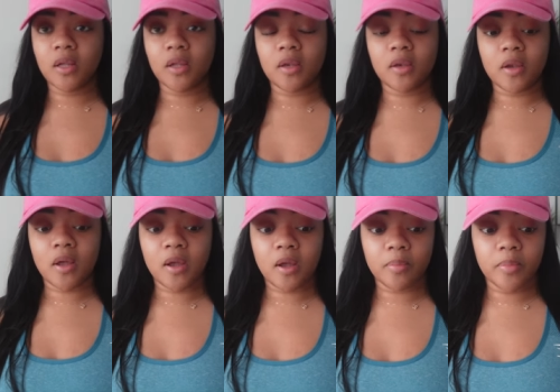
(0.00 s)
and
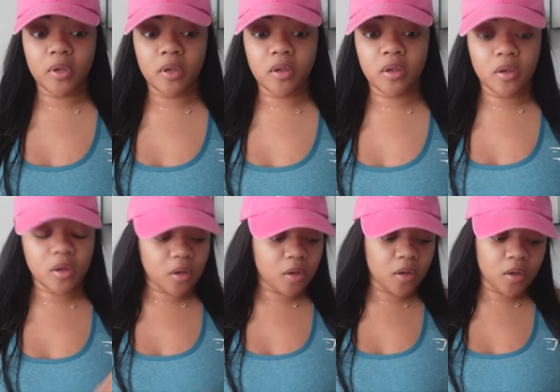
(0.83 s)
happy
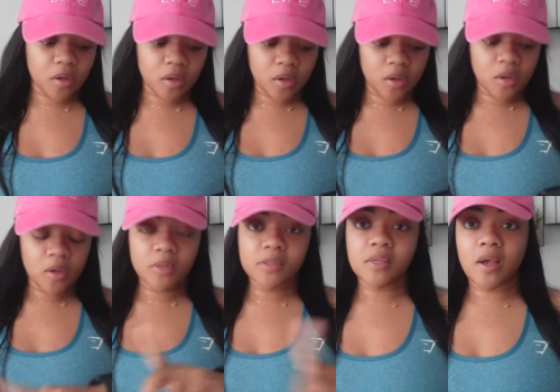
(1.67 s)

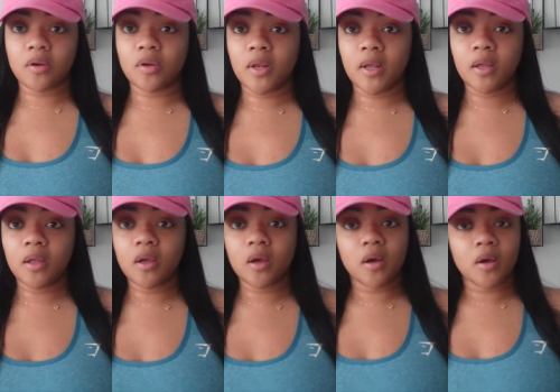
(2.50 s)

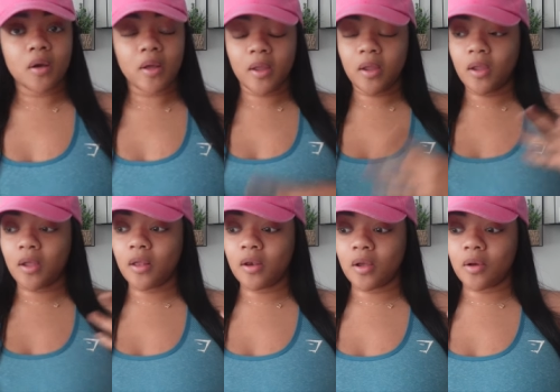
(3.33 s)
Saturday.
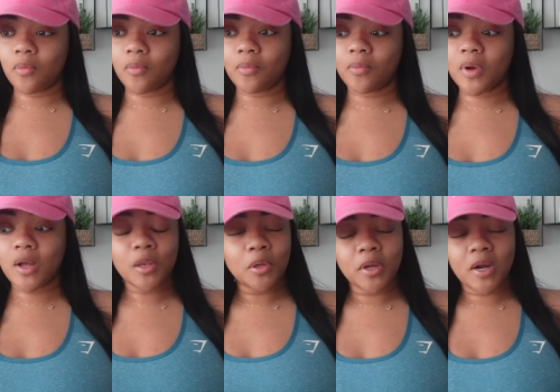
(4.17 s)
And
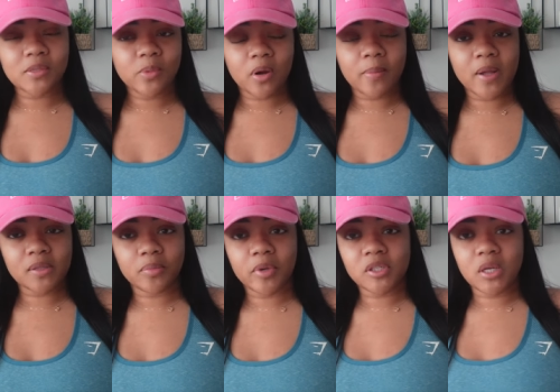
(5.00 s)
hello, you guys, welcome back
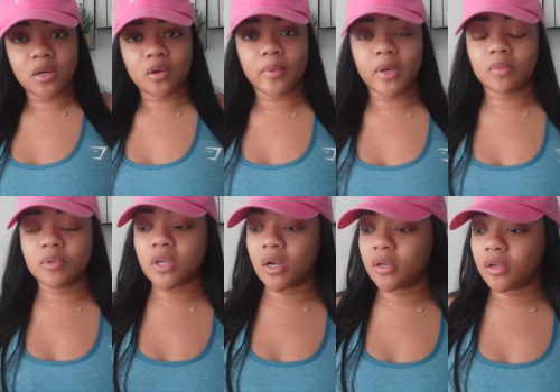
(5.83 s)
to my channel. My name is
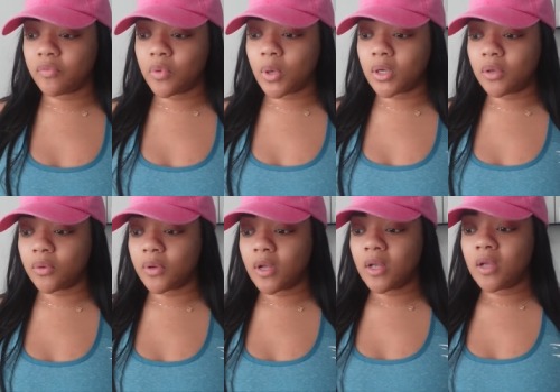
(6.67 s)
Chyna, if you are
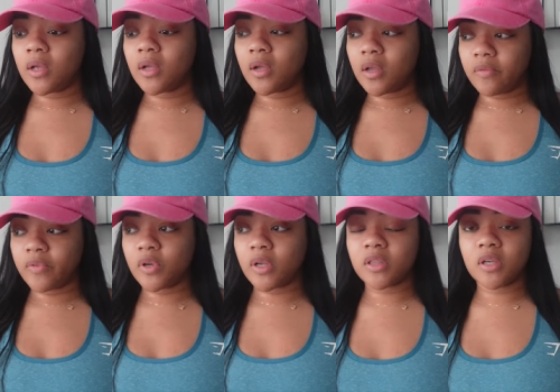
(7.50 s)
new. And if
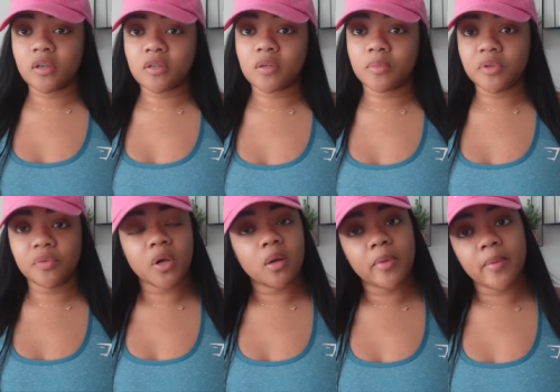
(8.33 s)
you're not, thank you so much
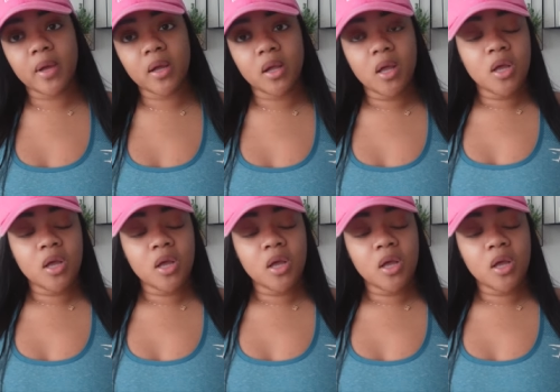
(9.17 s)
for coming back.